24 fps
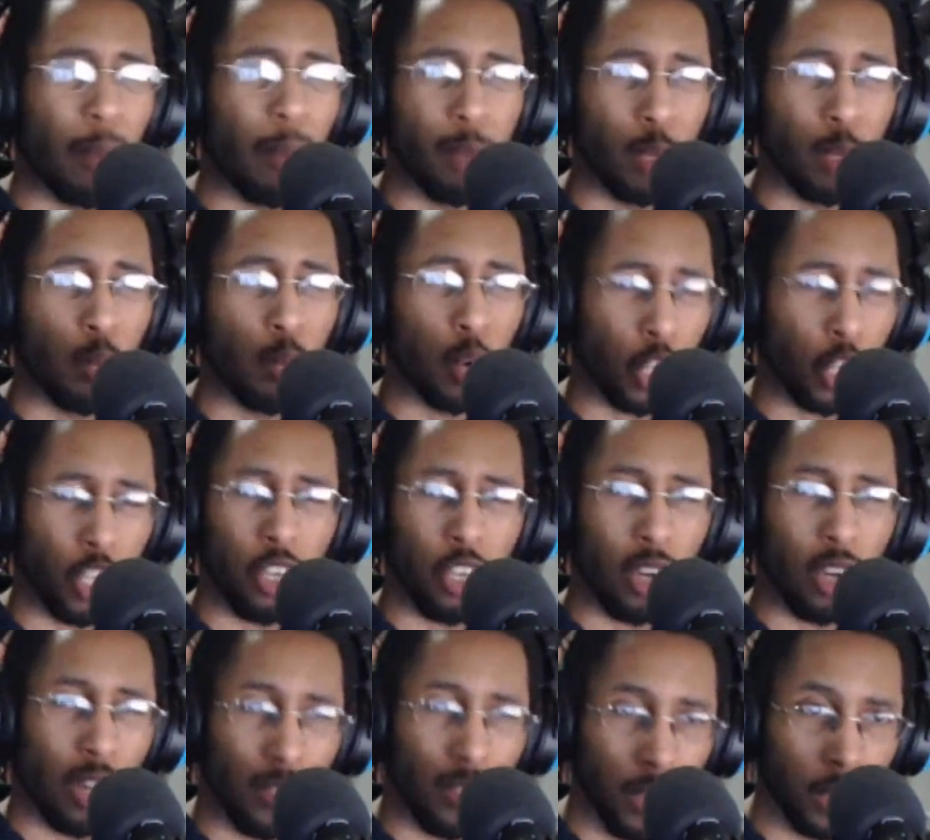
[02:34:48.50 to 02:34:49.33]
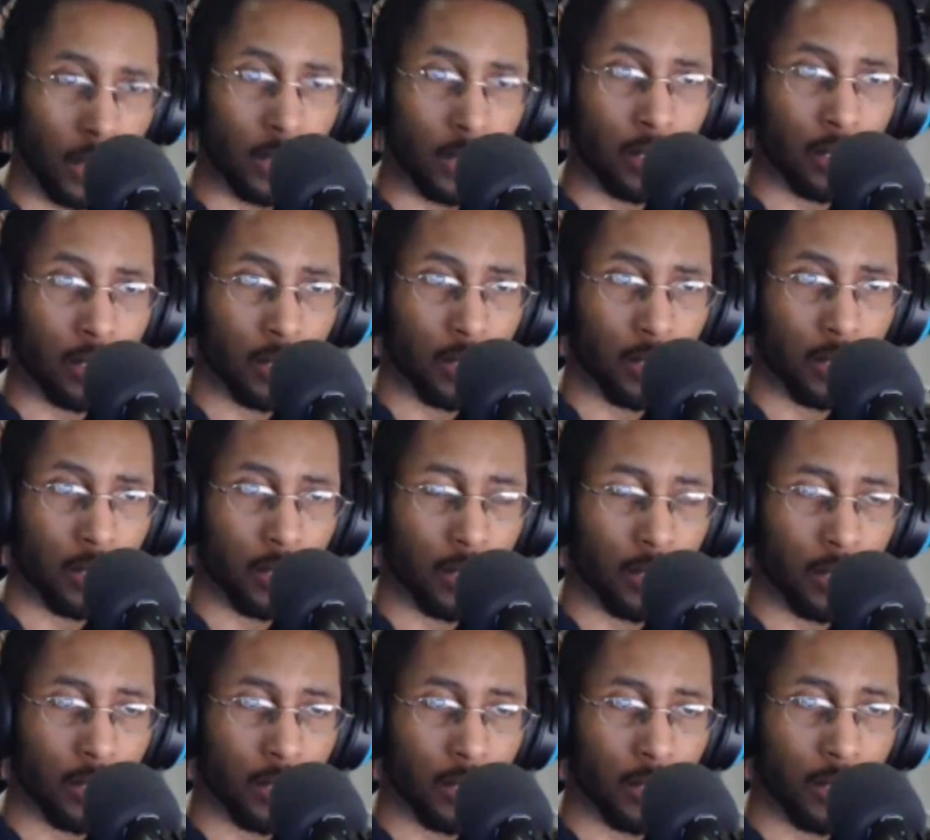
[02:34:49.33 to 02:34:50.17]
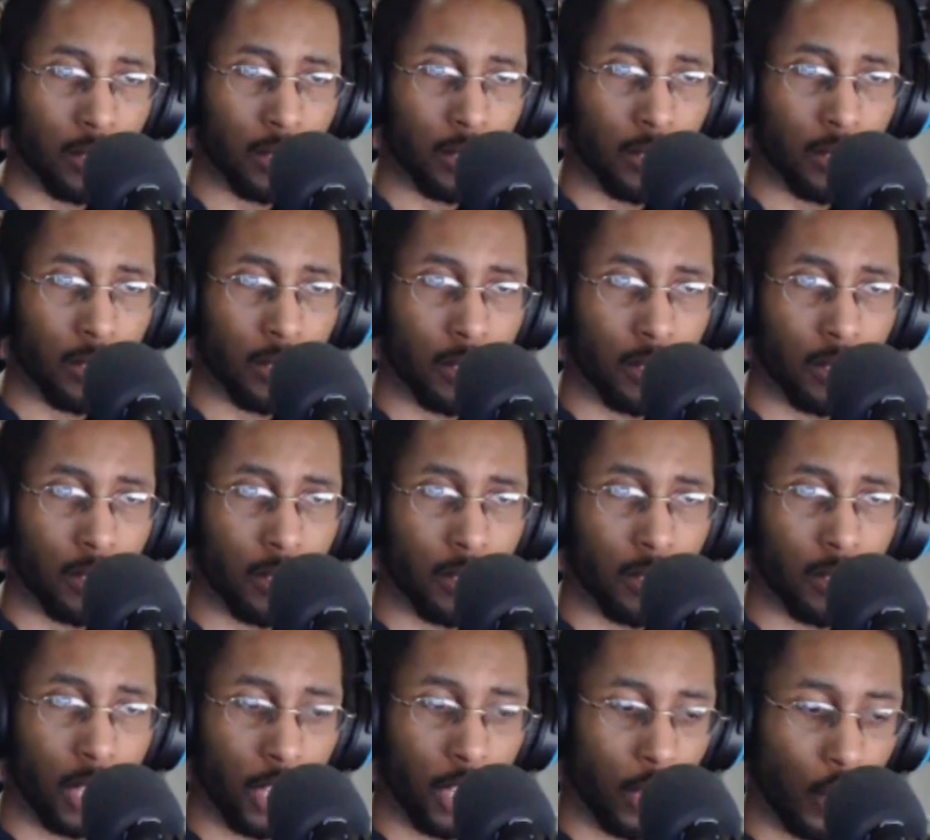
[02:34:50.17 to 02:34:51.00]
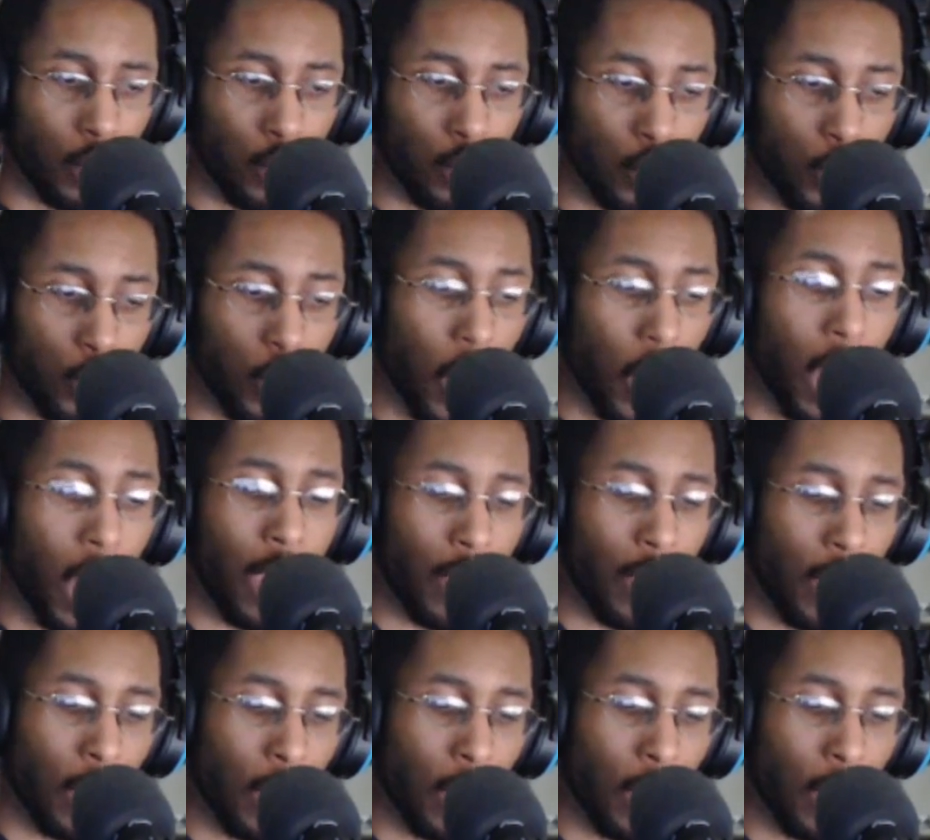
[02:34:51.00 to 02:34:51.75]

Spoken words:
They can't not be working on this. So